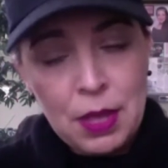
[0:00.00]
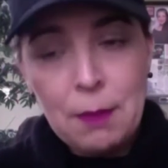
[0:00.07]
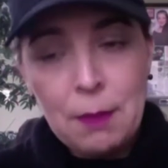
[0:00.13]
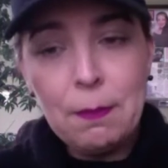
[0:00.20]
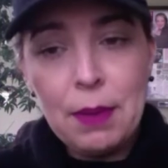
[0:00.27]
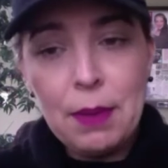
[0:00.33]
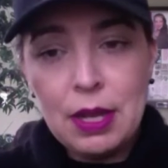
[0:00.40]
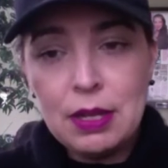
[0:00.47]

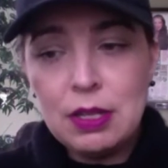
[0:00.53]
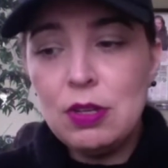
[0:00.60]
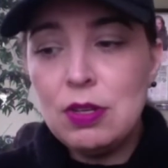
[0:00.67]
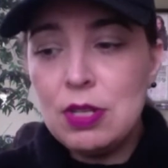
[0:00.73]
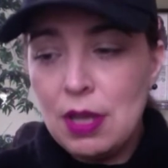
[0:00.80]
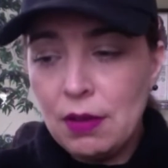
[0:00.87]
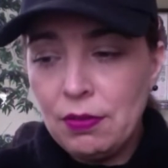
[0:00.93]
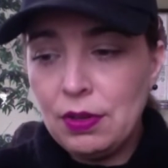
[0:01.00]
But you
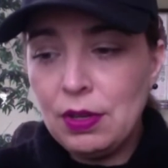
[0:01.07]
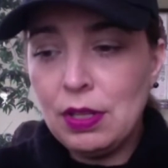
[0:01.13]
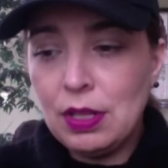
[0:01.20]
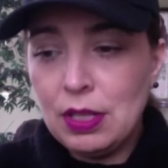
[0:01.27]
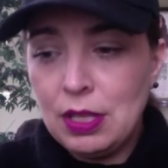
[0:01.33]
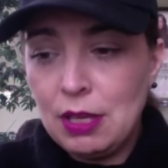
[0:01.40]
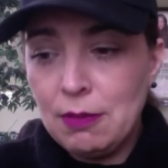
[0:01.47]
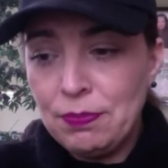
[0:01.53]

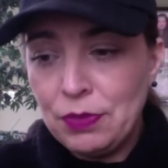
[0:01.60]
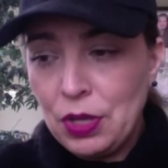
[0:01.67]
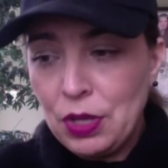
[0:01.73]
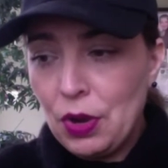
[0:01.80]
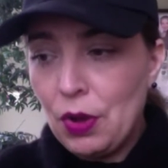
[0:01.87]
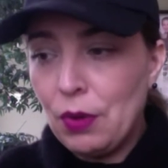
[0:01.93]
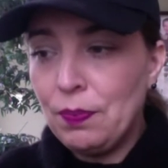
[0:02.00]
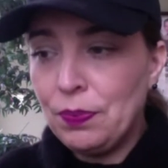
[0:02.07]
definitely,
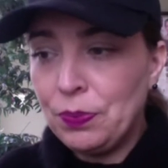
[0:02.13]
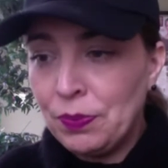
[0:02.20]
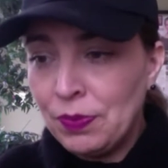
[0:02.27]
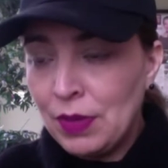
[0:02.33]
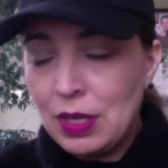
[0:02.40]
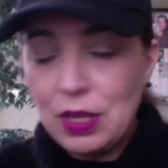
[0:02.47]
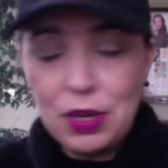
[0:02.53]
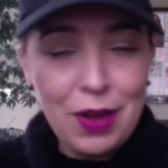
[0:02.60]

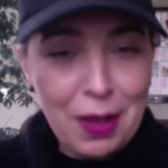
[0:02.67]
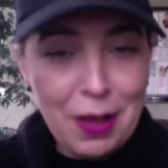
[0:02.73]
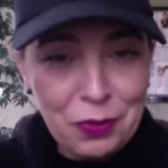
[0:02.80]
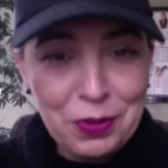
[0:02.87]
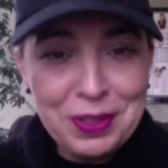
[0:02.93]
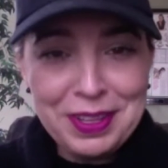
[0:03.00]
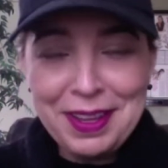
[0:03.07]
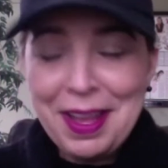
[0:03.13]
I
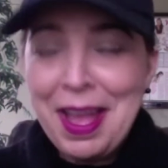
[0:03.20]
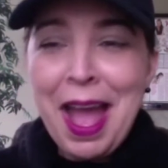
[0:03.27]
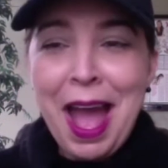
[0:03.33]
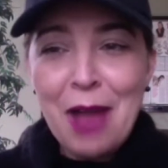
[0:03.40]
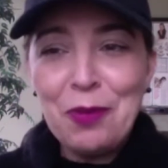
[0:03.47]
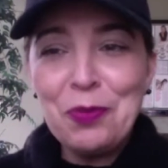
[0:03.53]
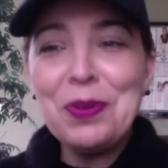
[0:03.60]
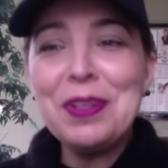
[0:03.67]

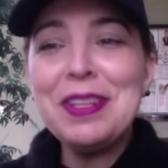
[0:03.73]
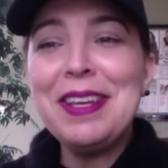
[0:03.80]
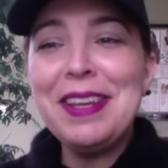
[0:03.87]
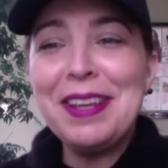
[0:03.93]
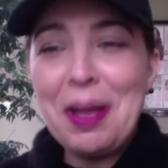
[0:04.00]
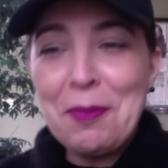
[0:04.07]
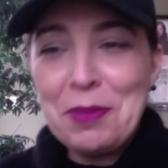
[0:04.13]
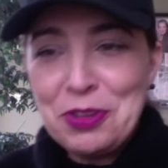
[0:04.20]
really
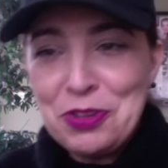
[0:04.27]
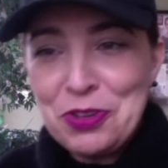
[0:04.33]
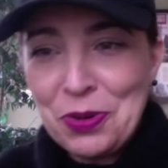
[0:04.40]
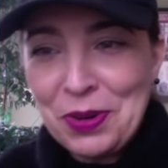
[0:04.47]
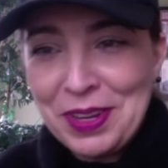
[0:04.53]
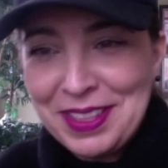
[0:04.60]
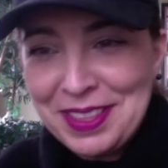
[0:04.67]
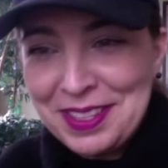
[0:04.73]
am
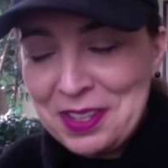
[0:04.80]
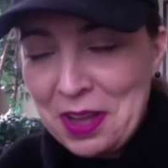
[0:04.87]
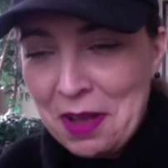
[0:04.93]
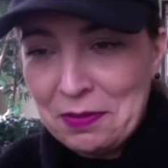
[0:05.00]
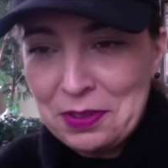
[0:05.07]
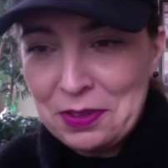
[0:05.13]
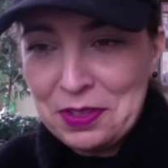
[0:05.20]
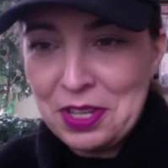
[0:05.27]
enjoying this
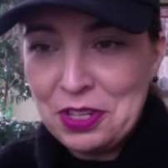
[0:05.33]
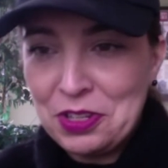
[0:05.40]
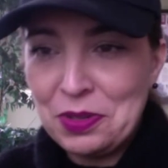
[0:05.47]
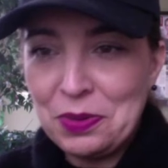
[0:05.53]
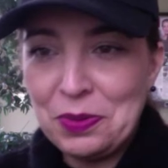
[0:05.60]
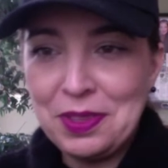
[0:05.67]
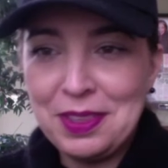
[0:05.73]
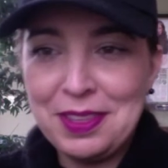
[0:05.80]
conversation
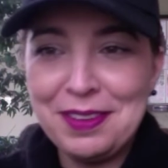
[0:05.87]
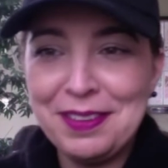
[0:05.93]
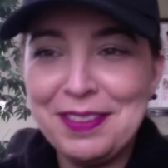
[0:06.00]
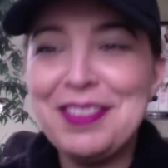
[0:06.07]
with you.